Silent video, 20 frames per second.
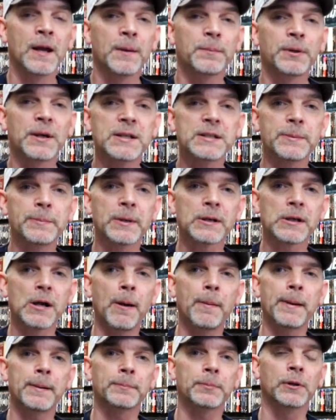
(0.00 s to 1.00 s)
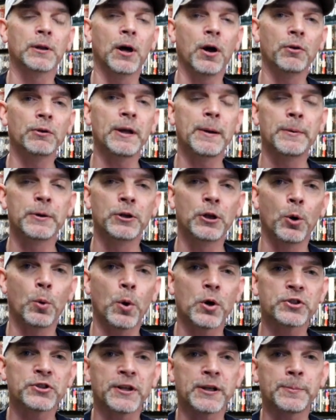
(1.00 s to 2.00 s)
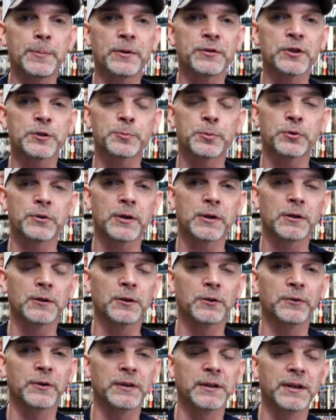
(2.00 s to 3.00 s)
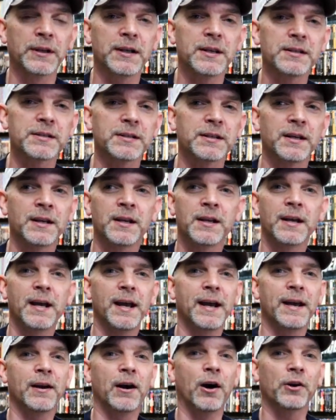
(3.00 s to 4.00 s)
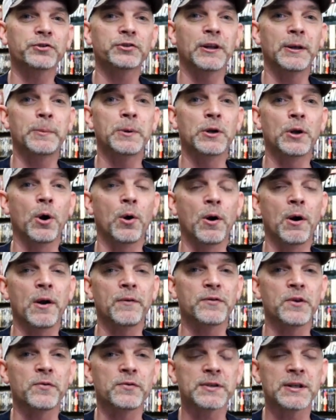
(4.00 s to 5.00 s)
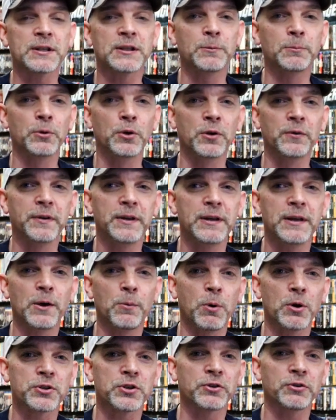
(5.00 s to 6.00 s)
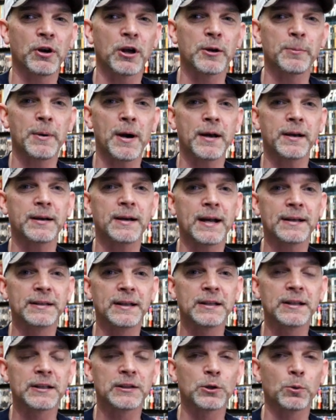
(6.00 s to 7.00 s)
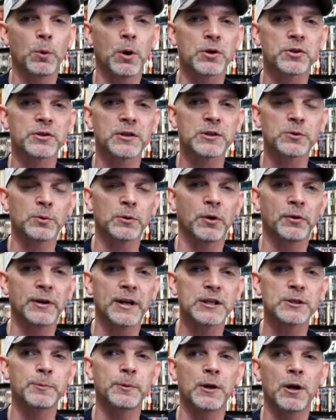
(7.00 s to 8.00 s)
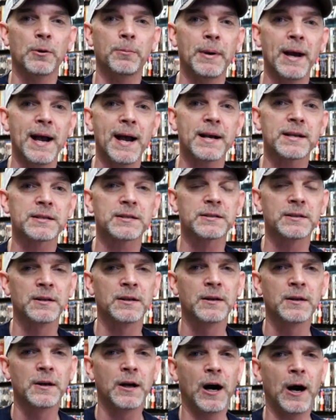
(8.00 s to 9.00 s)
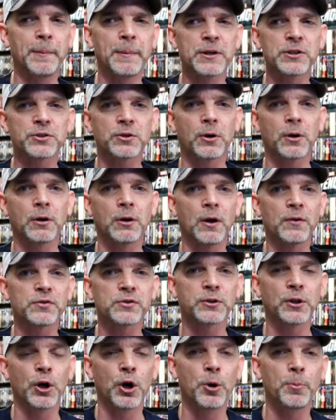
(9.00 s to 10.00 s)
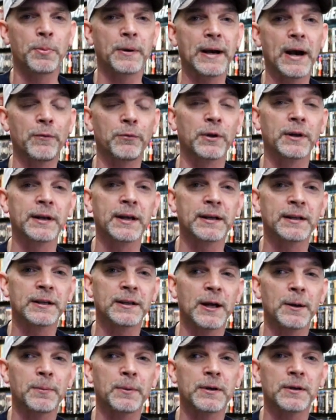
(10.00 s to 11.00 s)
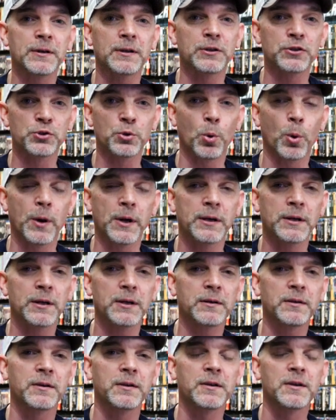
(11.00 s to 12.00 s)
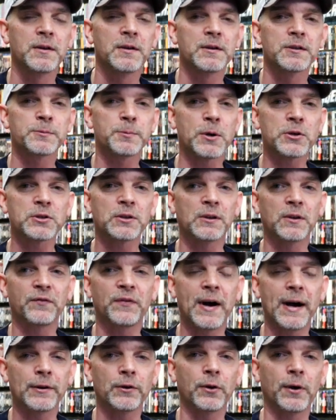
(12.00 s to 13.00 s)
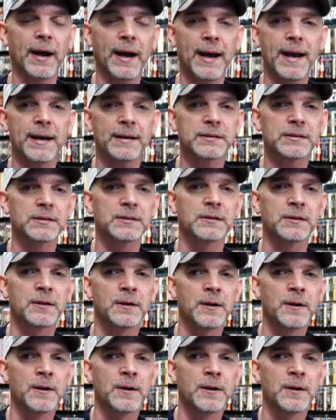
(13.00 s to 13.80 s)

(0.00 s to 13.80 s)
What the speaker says: Please leave me a comment below. Let me know what you think about this particular release. And also let me know if you've seen the movie and what you thought about it. I did get to watch this one on HBO Max. It started off slow, but I really ended up enjoying it, especially the final act.